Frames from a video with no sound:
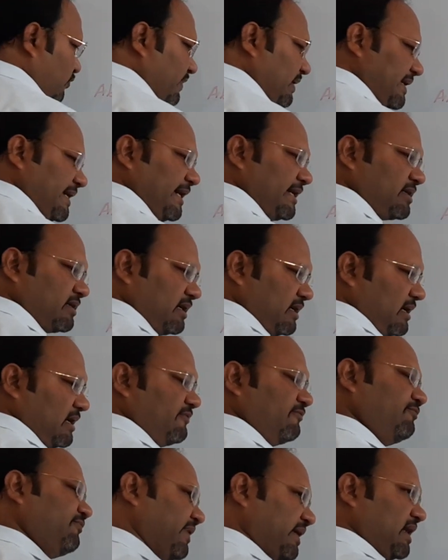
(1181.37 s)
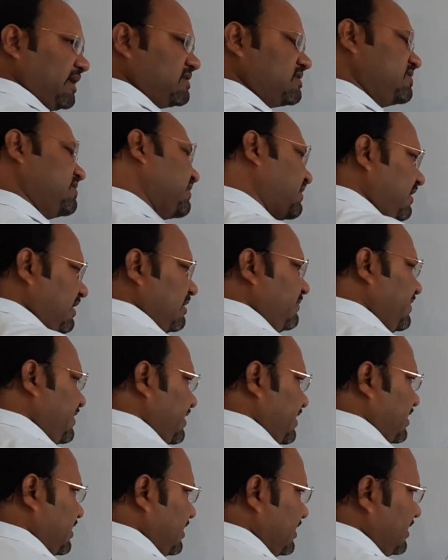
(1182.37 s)
will get one answer
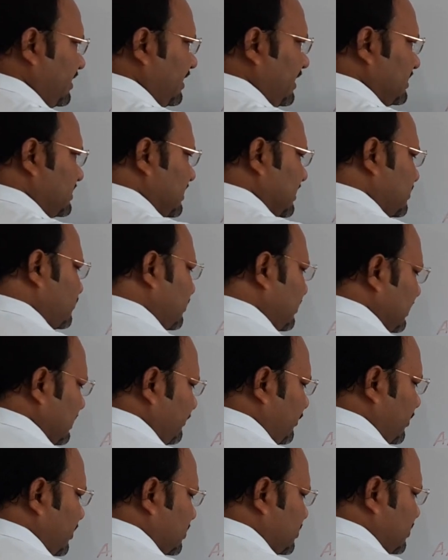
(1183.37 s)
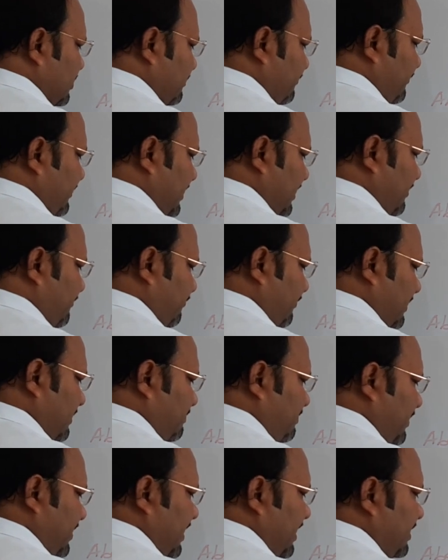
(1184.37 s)
immediately. Asexual reproduction where
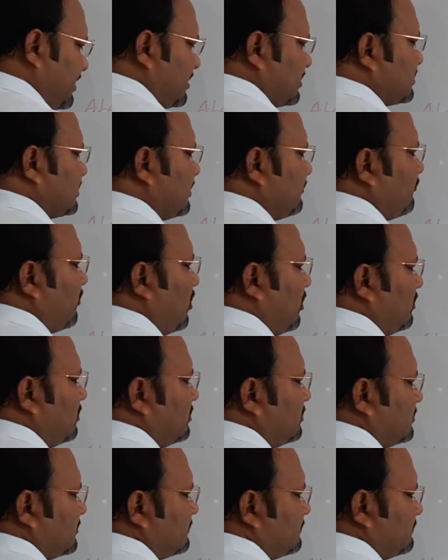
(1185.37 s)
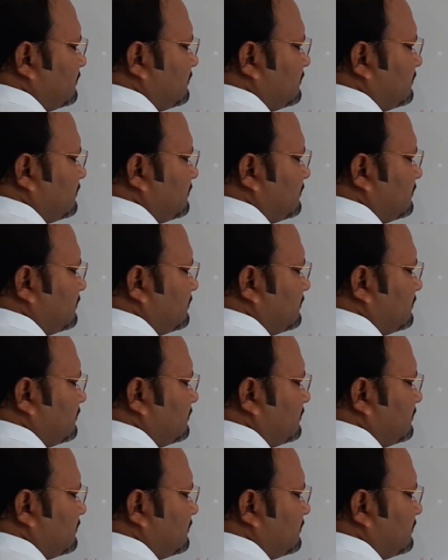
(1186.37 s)
one parent is involved.